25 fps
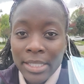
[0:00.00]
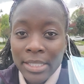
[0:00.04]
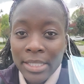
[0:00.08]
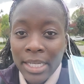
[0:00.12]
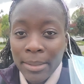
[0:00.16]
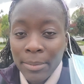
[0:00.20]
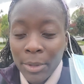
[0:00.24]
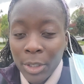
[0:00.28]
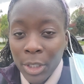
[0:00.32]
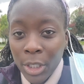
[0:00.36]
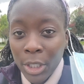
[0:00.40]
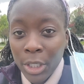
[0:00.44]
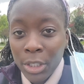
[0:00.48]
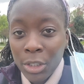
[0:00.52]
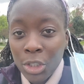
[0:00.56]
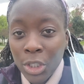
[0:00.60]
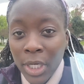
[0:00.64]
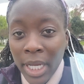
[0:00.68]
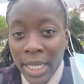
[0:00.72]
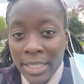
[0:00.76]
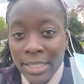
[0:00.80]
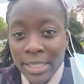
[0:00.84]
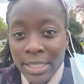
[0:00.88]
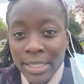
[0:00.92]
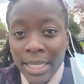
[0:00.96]
neighborhood
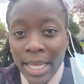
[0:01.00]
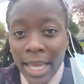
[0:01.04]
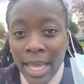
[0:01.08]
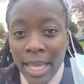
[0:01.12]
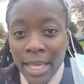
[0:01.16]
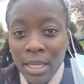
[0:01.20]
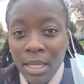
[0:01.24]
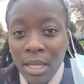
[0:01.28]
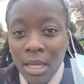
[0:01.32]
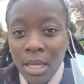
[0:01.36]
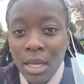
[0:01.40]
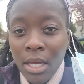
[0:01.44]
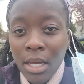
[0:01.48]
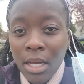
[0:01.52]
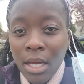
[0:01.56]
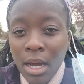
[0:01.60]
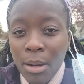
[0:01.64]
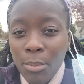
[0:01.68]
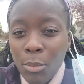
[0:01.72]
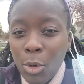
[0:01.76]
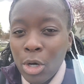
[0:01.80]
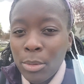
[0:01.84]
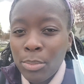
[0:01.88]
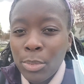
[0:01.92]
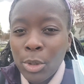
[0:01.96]
trying to get
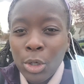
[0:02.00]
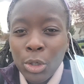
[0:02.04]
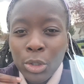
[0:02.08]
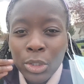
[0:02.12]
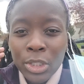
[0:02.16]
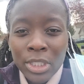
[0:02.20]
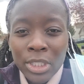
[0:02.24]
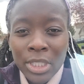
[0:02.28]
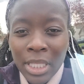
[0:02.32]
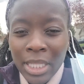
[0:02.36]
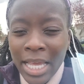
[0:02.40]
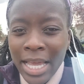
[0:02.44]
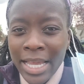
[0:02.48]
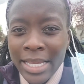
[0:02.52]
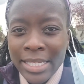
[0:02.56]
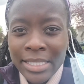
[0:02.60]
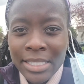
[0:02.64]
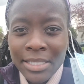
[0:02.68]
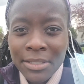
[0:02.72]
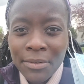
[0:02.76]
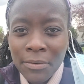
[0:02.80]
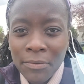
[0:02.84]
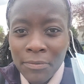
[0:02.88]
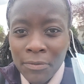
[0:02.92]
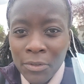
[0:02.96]
a more
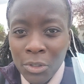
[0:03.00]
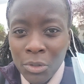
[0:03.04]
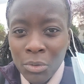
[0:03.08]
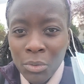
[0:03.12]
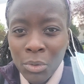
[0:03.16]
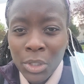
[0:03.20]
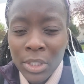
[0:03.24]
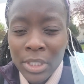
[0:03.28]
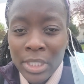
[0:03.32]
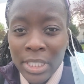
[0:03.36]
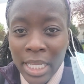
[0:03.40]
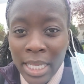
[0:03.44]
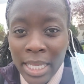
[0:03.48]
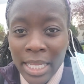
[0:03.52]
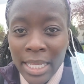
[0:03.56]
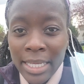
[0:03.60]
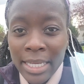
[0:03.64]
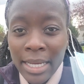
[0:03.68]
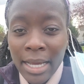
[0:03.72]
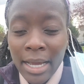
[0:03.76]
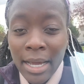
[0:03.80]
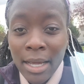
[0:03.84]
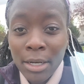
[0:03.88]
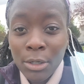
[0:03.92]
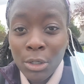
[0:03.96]
personalized view or
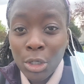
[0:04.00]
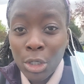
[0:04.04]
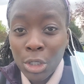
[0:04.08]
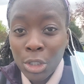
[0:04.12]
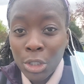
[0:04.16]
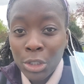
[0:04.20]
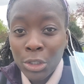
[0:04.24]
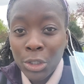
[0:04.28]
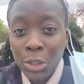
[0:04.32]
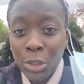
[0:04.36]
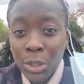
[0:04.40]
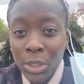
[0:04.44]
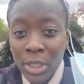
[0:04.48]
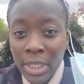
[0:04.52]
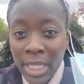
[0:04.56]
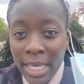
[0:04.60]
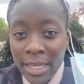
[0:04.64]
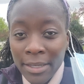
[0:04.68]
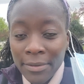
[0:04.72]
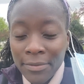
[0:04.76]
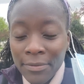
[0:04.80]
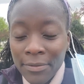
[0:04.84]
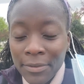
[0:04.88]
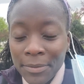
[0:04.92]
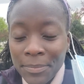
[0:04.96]
take on her and her
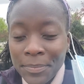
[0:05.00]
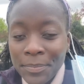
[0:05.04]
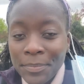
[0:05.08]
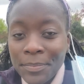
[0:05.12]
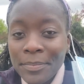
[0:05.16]
life.